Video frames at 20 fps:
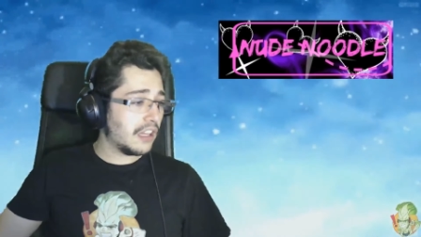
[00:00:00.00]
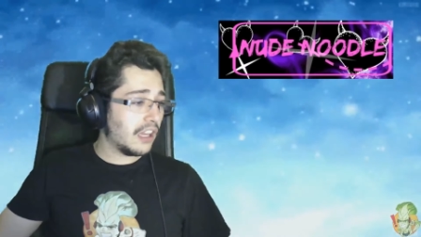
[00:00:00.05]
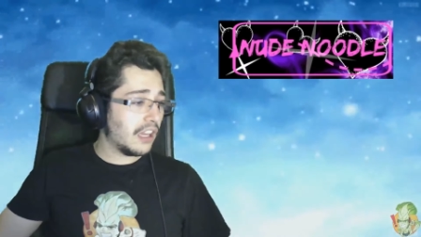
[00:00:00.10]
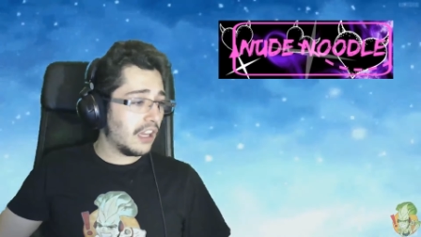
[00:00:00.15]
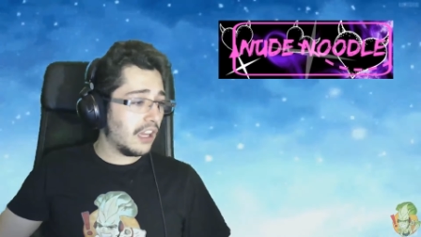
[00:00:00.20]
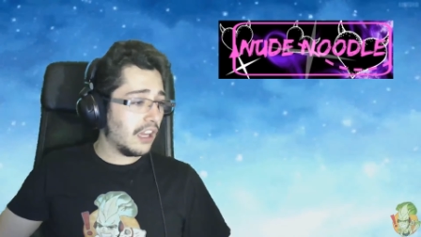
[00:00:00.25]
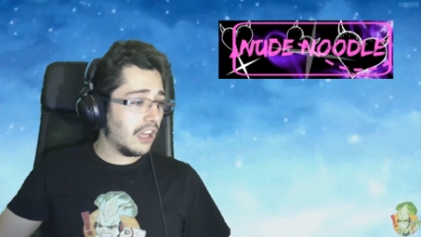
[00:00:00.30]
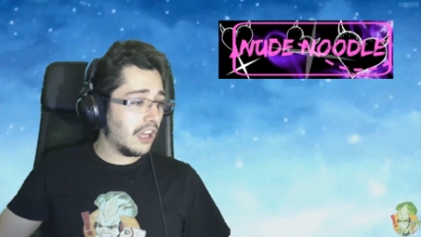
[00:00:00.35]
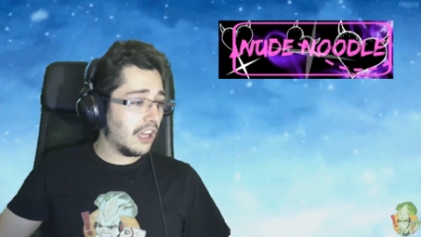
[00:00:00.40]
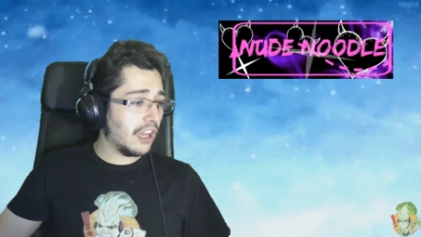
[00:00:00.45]

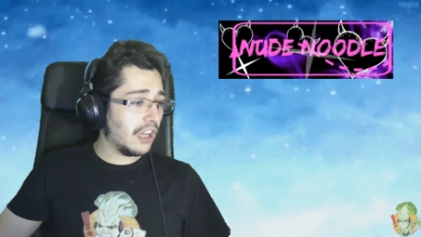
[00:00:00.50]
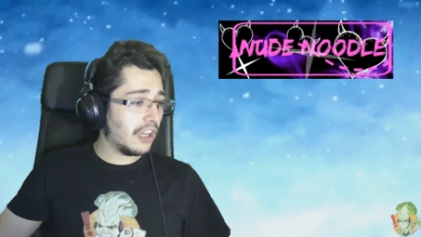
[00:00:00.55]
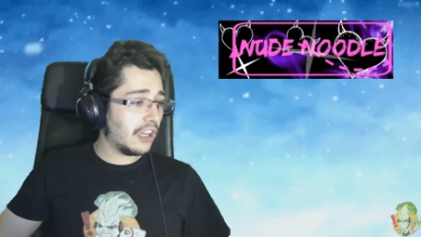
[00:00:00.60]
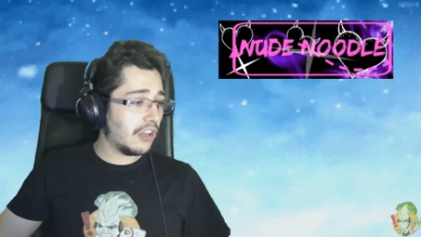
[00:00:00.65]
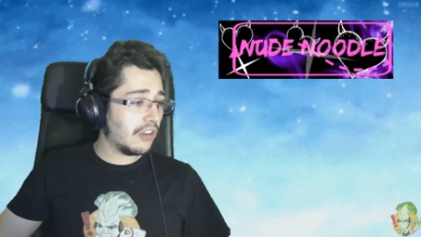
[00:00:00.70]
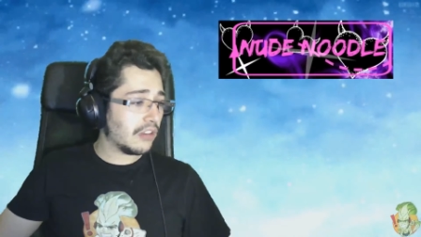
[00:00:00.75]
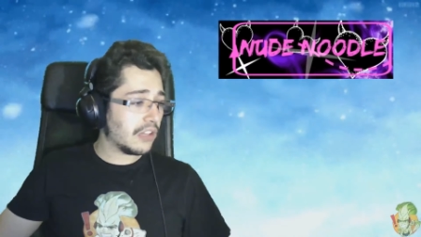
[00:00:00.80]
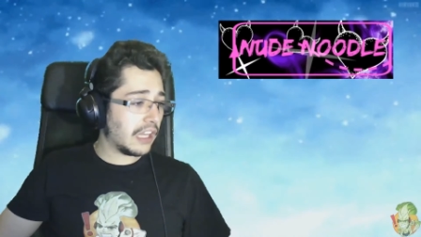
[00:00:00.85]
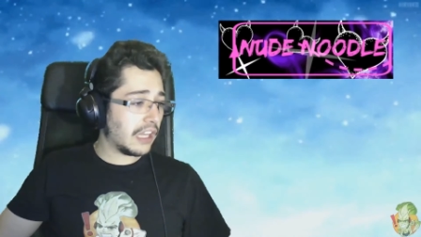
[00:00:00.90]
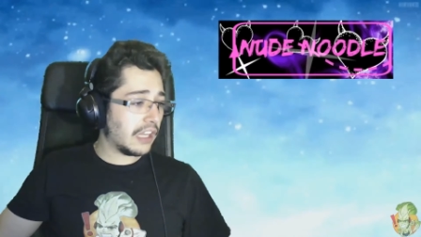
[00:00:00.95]

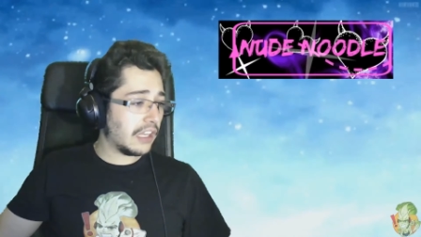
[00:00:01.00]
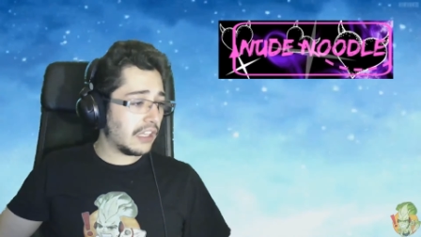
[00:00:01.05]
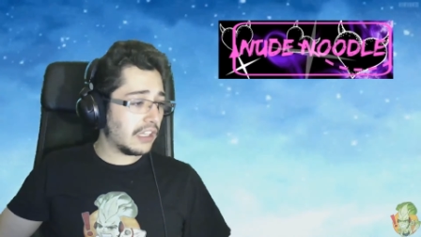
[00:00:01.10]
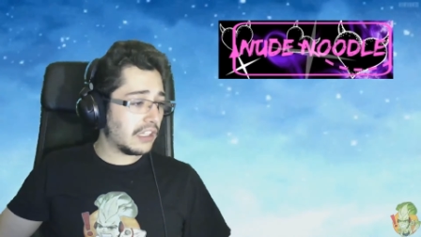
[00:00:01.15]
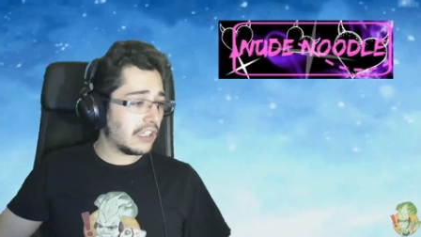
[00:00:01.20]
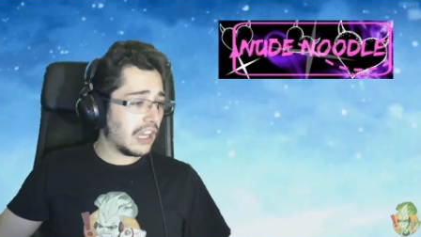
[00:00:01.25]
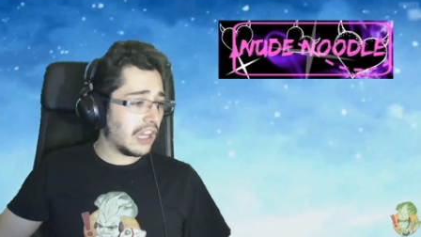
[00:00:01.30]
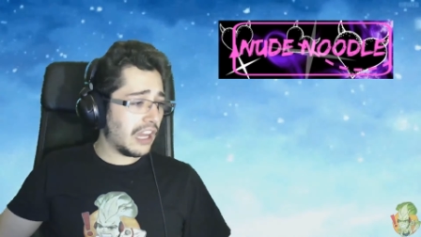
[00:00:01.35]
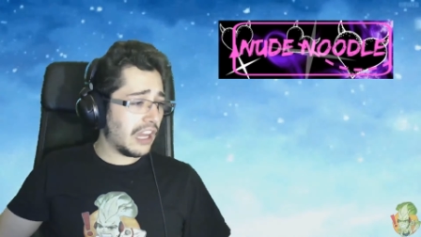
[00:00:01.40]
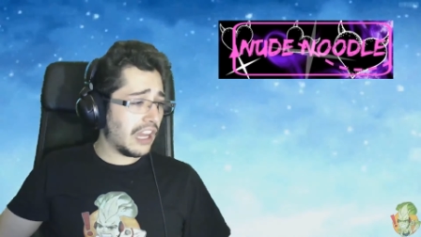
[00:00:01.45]
Okay.
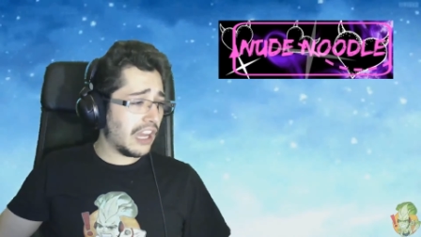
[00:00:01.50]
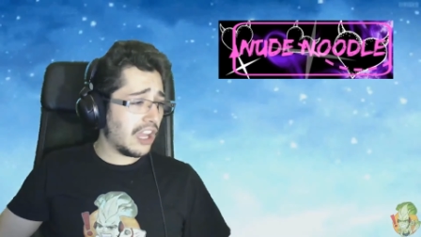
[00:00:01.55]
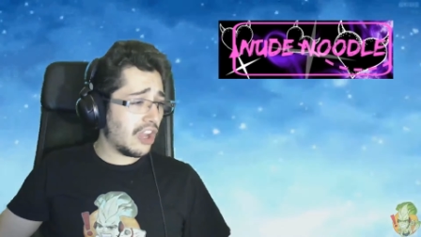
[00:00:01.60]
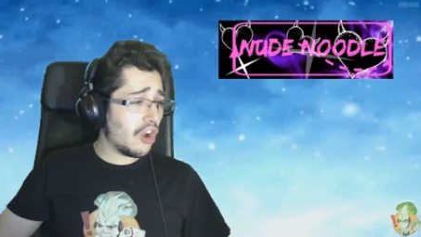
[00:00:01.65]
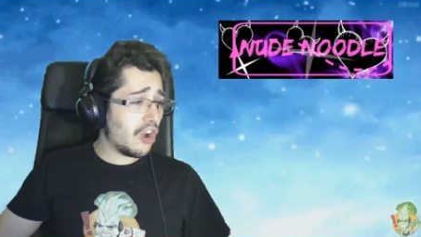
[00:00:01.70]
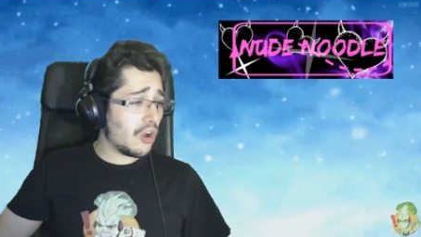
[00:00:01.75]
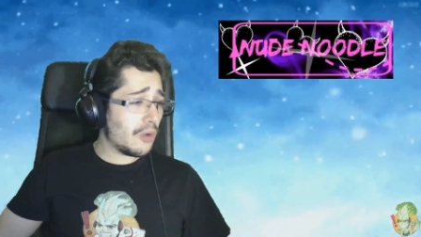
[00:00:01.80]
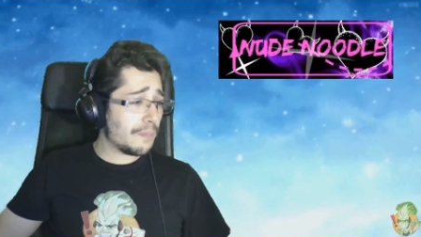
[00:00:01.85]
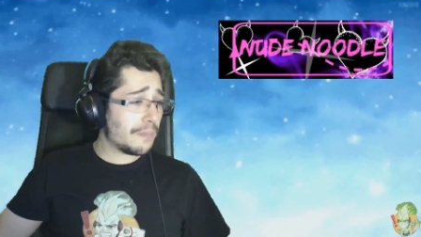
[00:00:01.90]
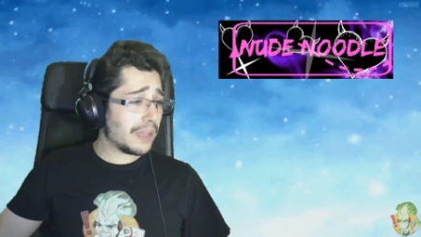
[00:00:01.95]
I
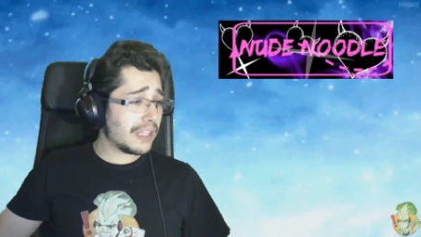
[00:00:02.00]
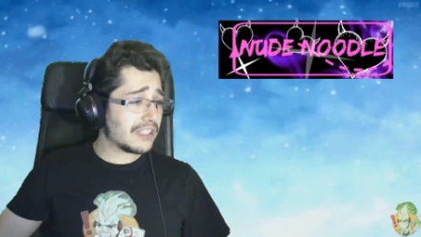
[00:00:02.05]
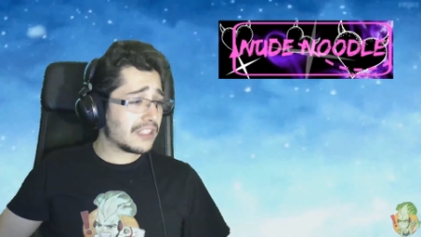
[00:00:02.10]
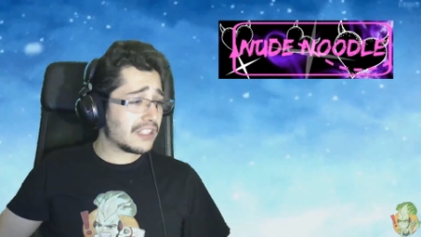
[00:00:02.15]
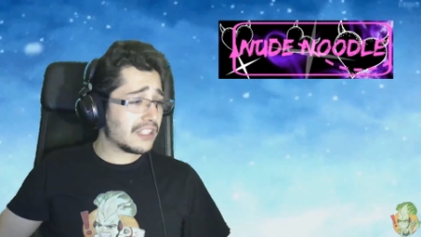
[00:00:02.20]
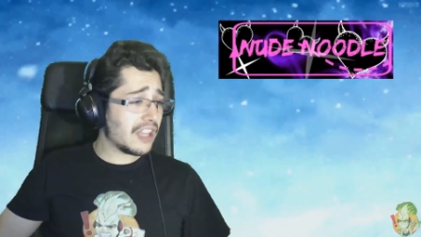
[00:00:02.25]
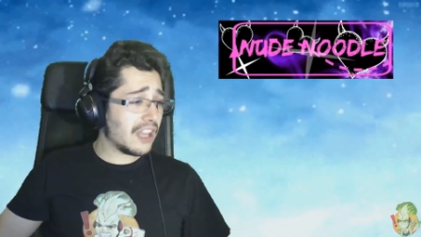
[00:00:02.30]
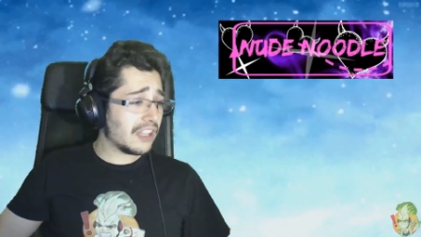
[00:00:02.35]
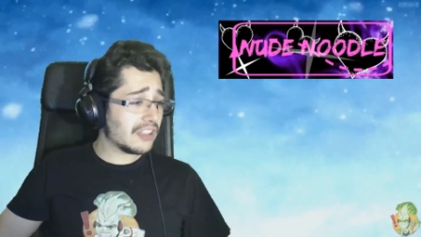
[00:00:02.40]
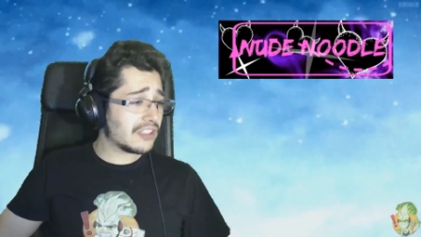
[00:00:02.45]
hope
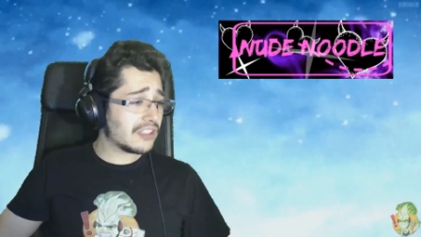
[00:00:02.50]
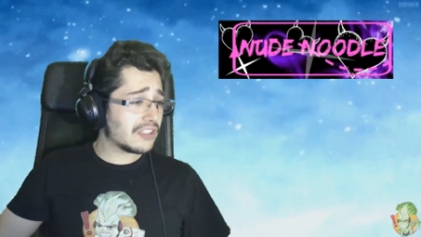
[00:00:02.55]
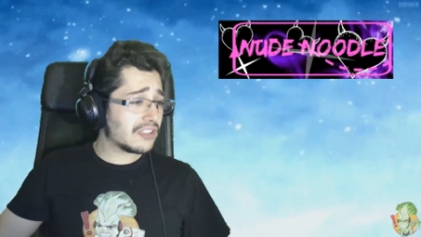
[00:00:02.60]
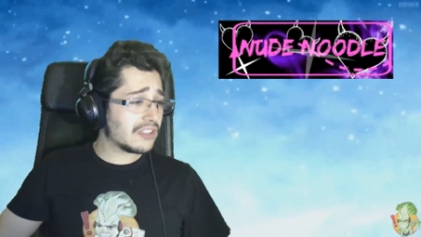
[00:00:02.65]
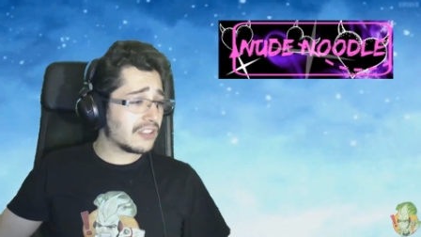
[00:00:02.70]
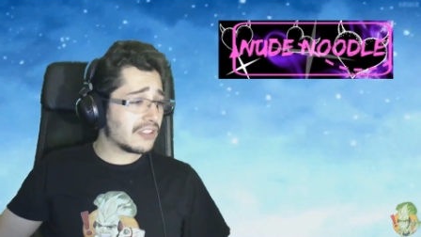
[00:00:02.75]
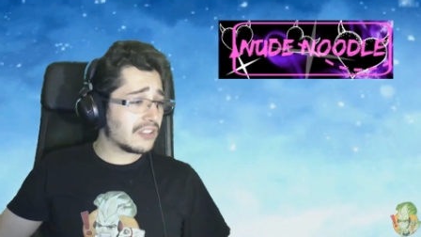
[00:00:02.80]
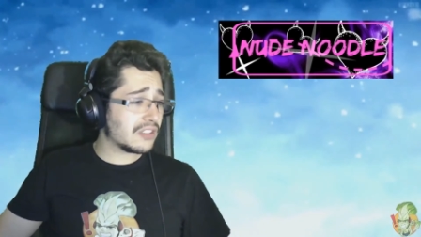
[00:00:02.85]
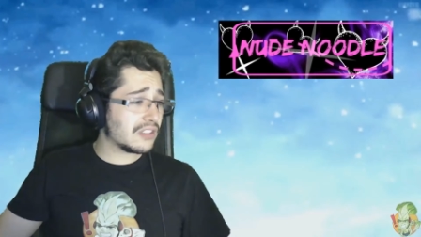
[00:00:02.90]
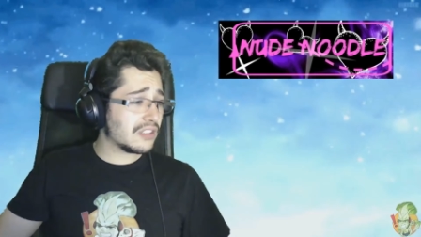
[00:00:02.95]
it's
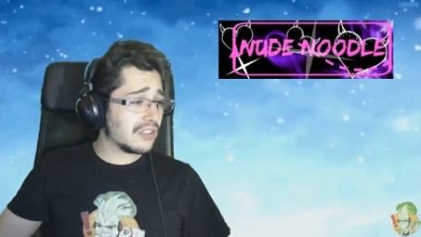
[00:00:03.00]
not